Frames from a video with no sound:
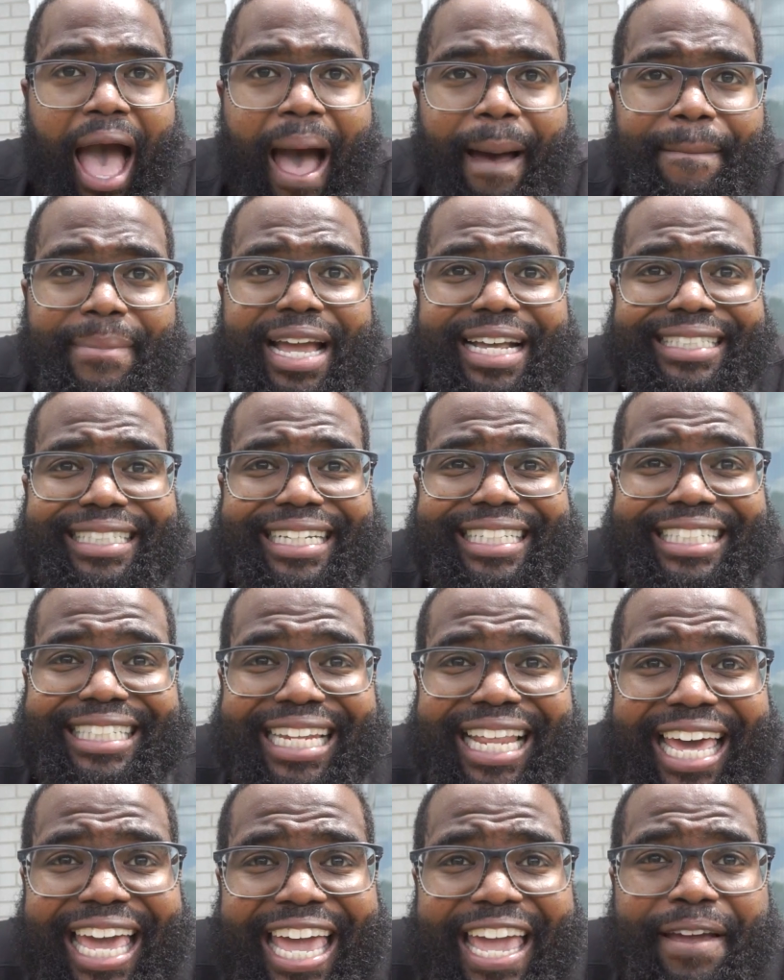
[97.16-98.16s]
I mean, just
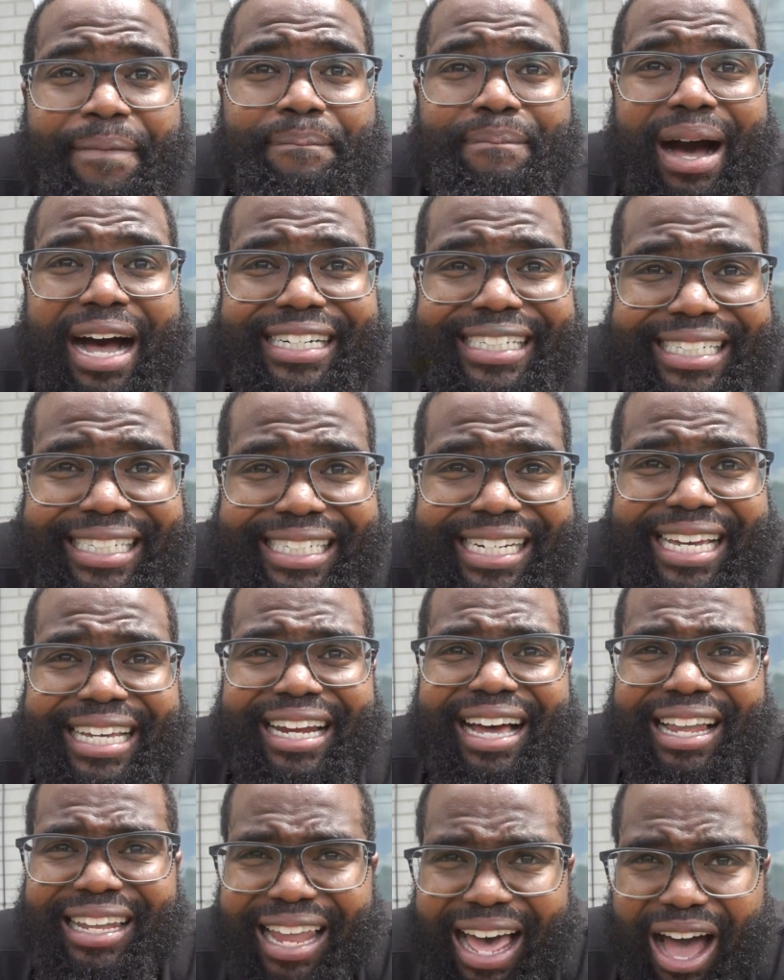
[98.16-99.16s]
leave my shit
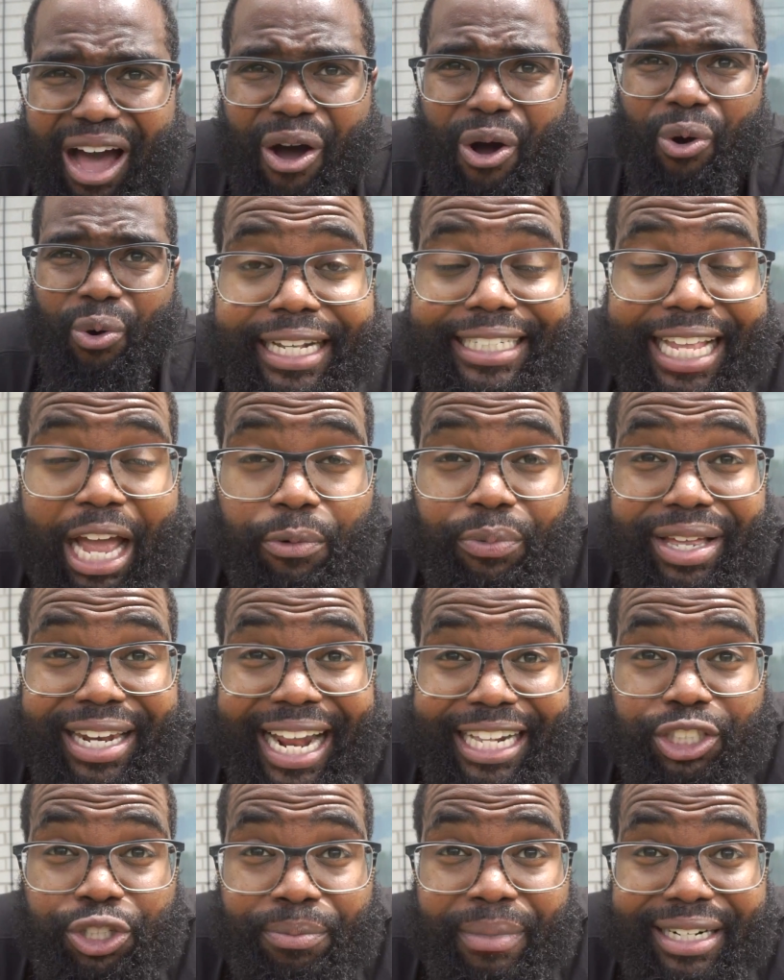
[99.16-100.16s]
alone. Is that really
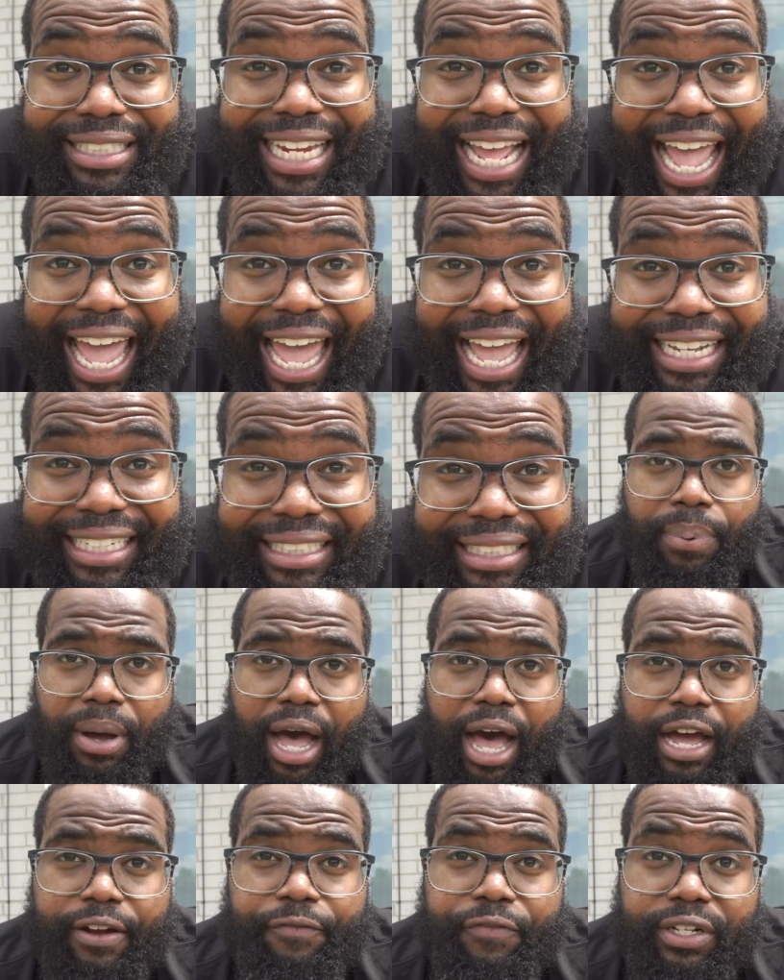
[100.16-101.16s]
that too much to ask?
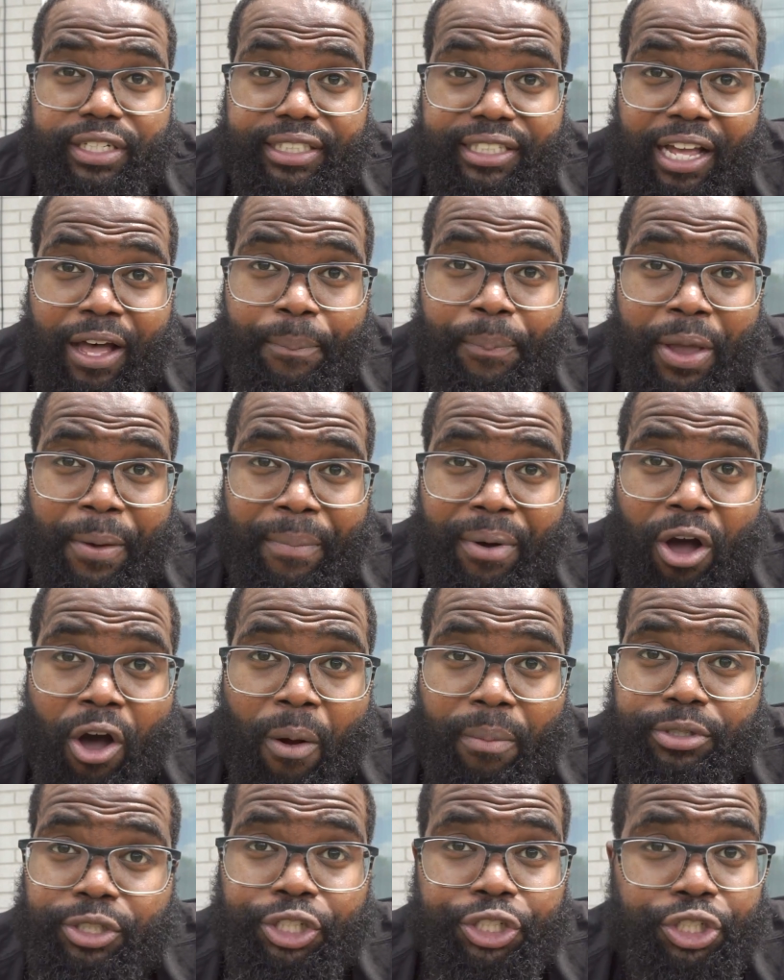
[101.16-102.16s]
But for some people,
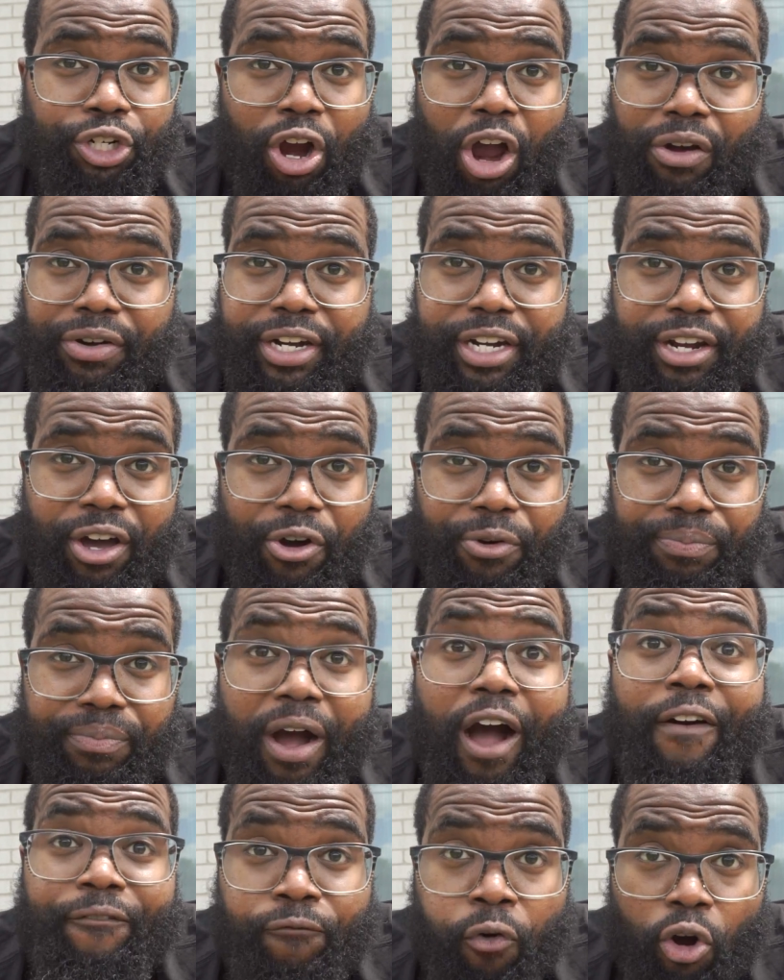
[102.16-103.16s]
homies, you should already know.
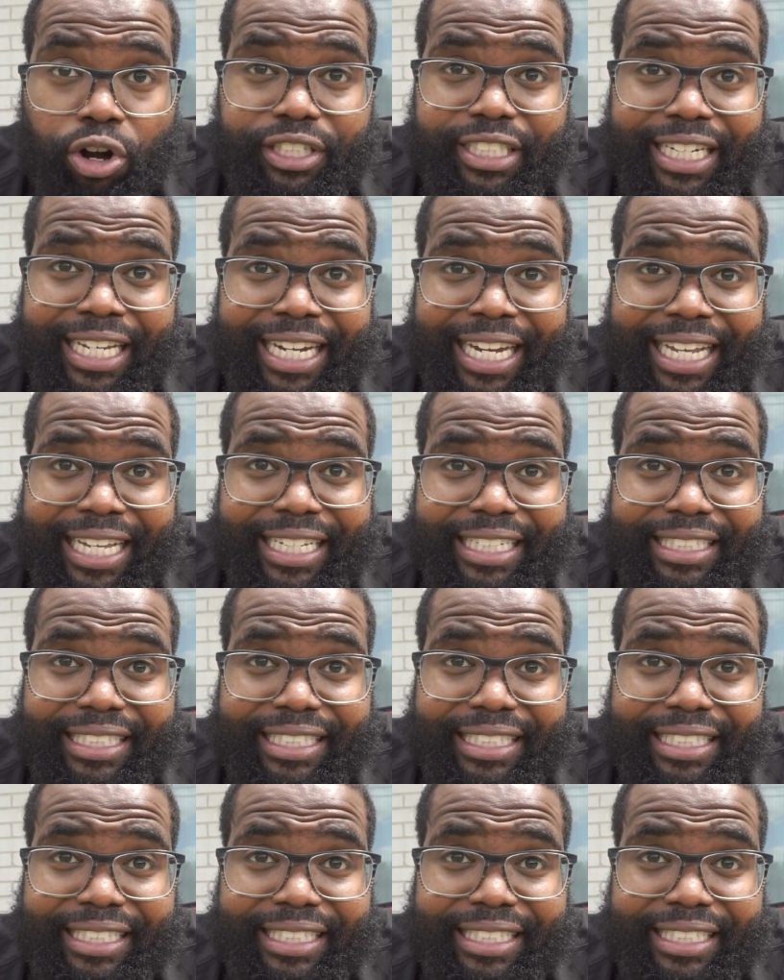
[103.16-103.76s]
Unfortunately, it